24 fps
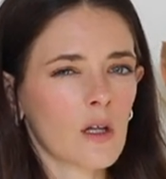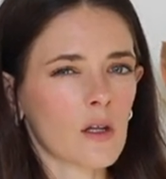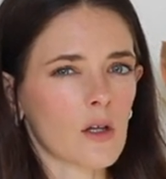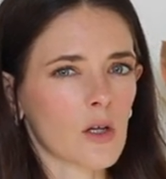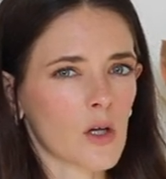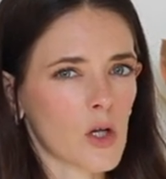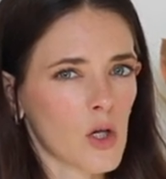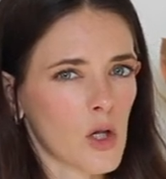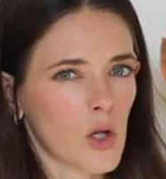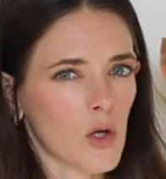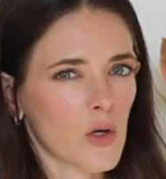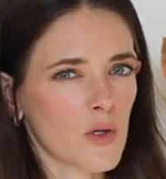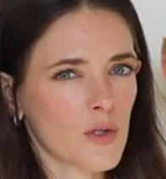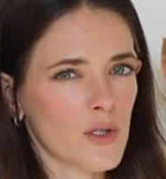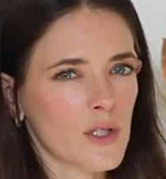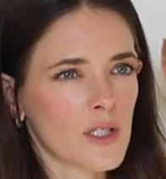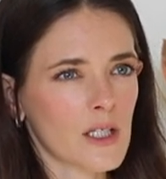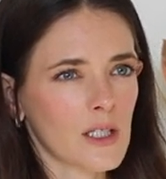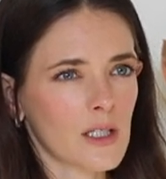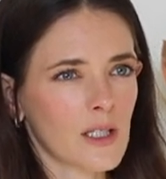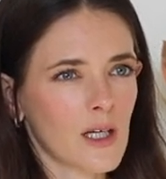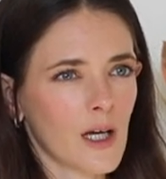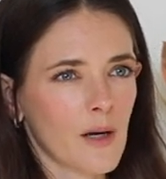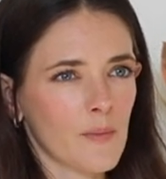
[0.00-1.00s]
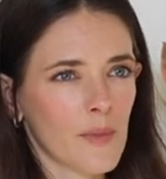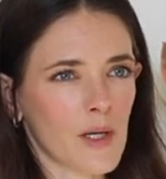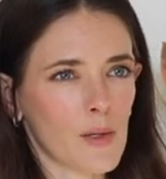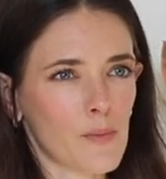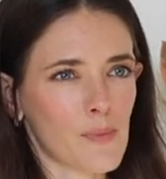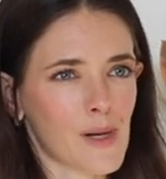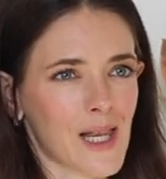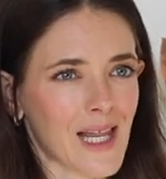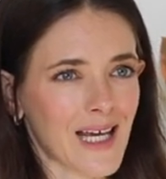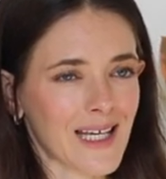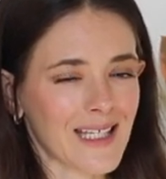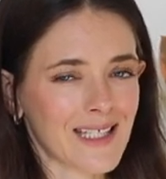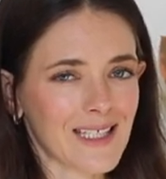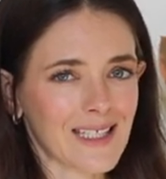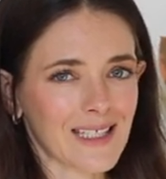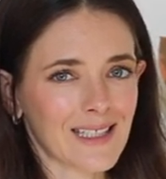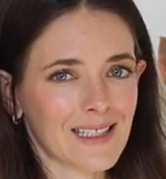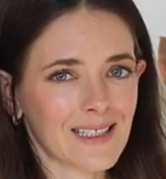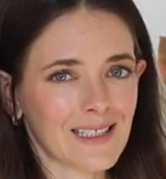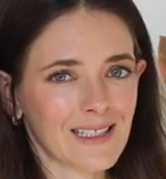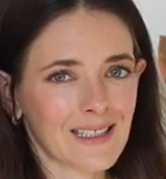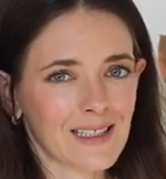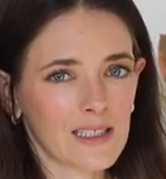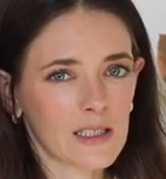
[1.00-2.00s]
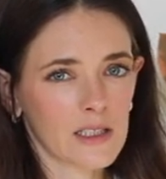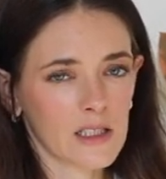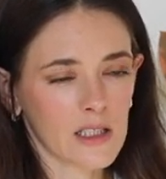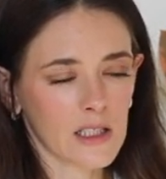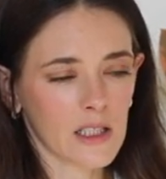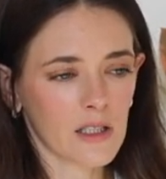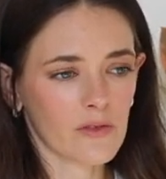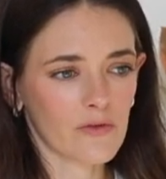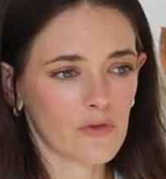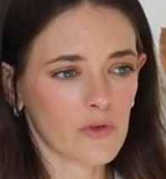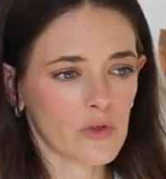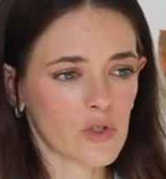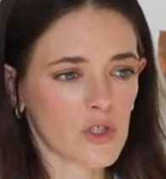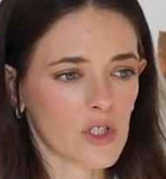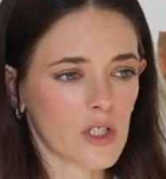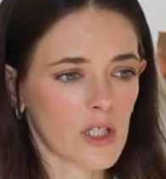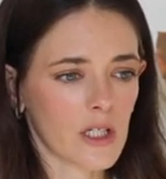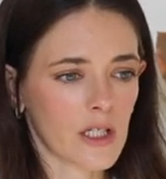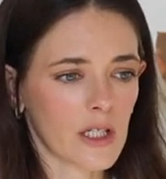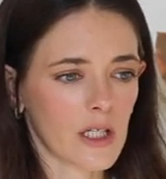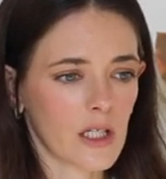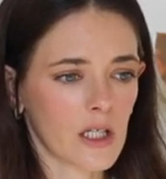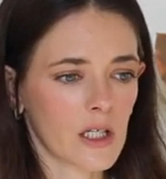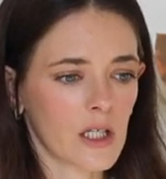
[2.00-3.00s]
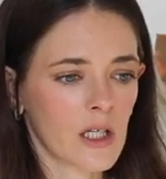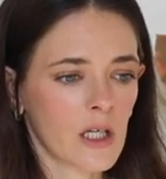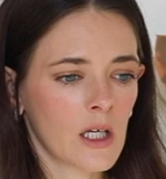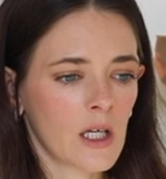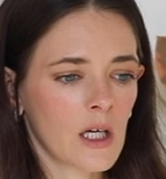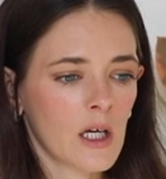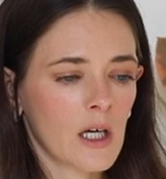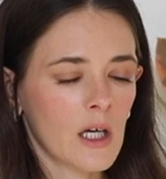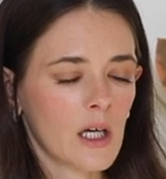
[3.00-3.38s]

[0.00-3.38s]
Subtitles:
The clothes did come in plastic, unfortunately.